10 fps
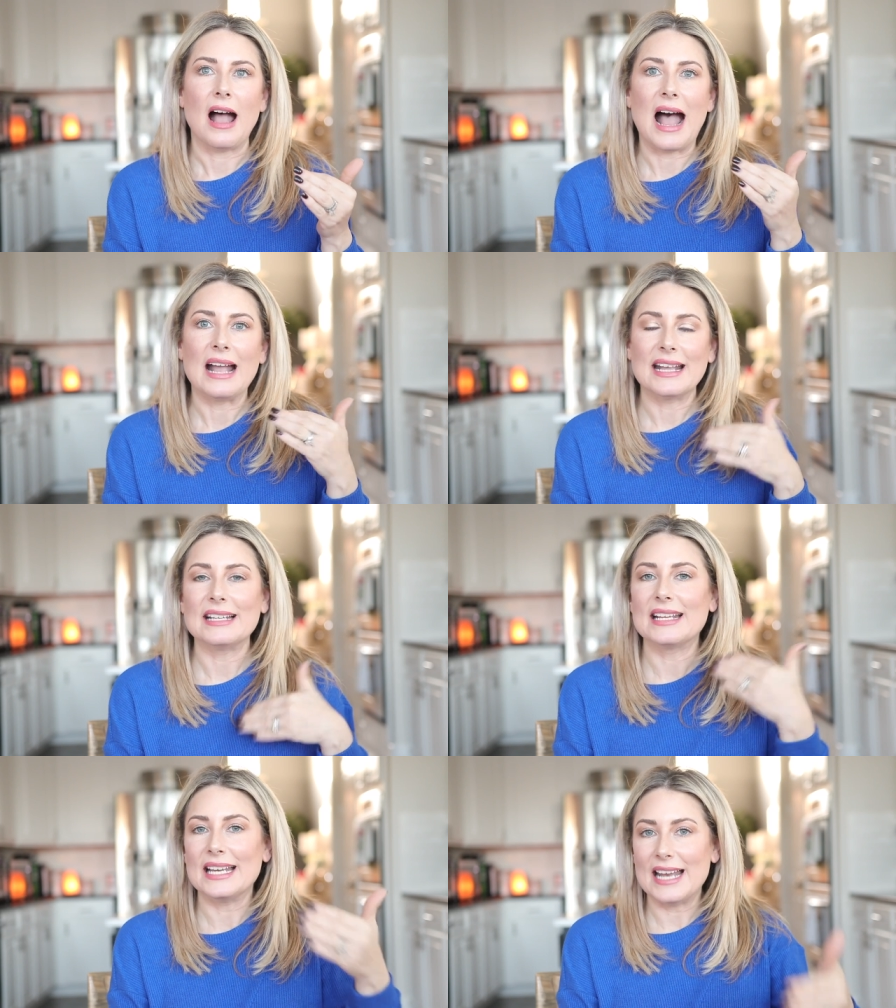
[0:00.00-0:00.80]
I
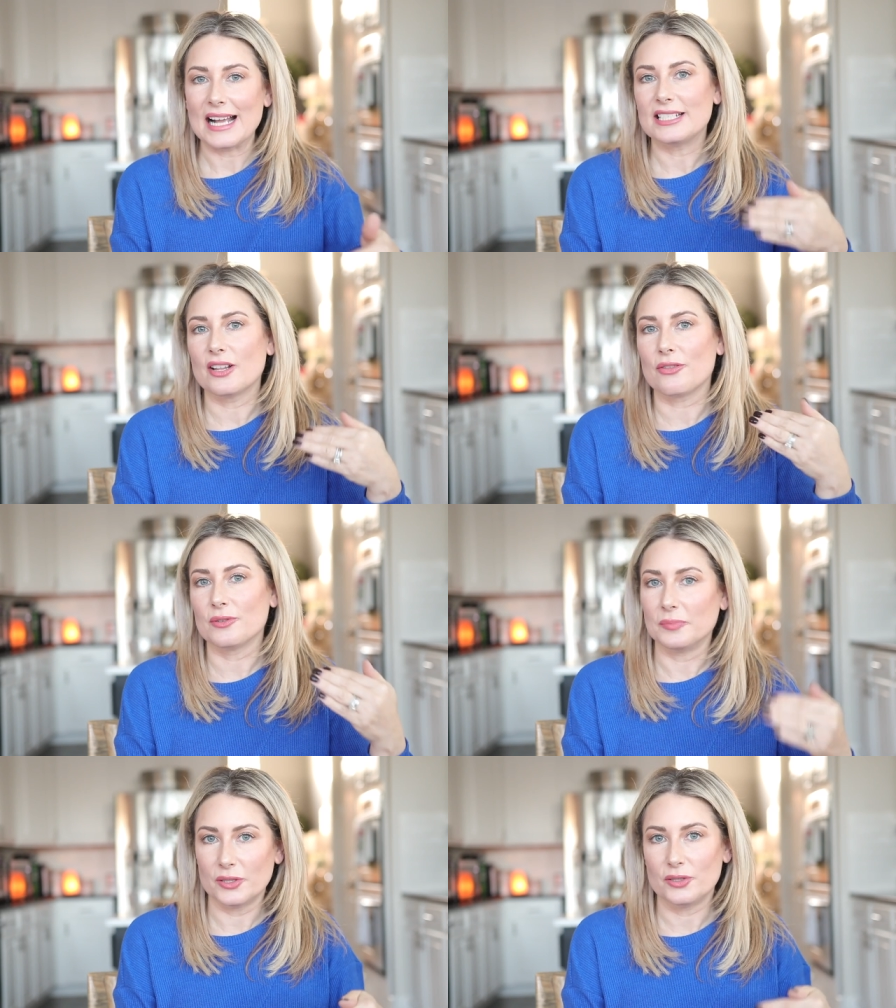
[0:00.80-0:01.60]
can connect it
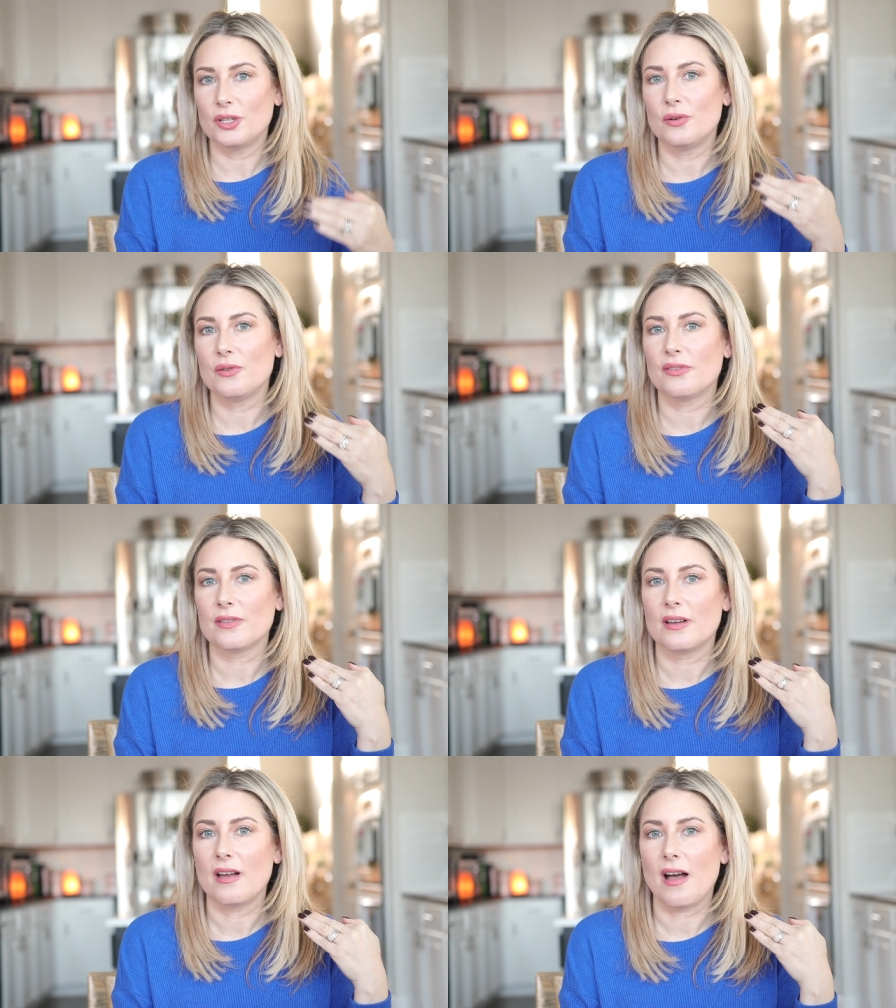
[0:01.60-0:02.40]
through Bluetooth
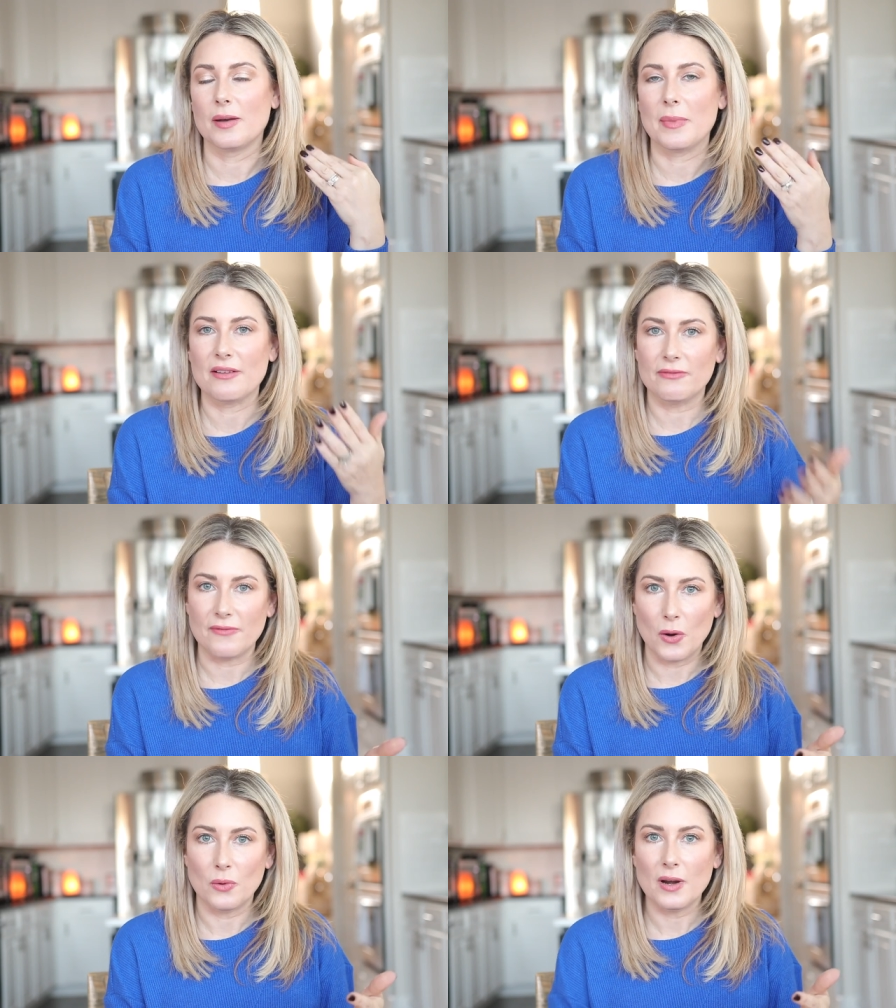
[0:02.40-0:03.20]
on my
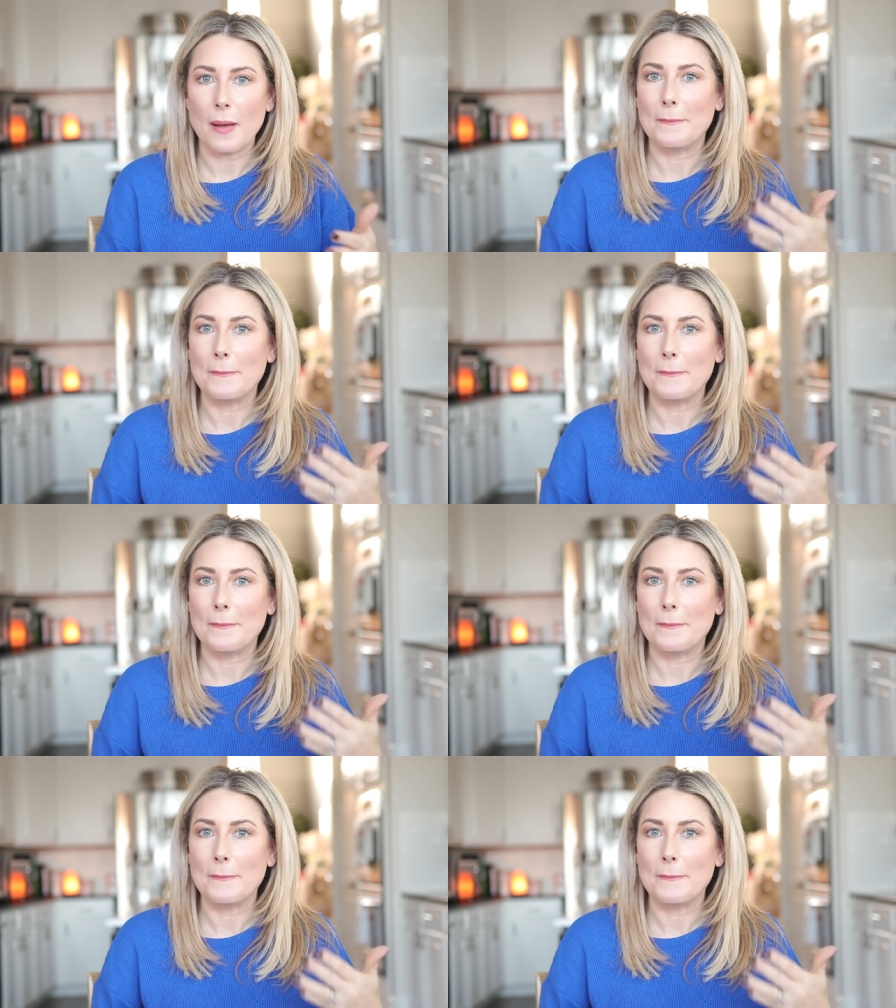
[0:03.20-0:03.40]
phone.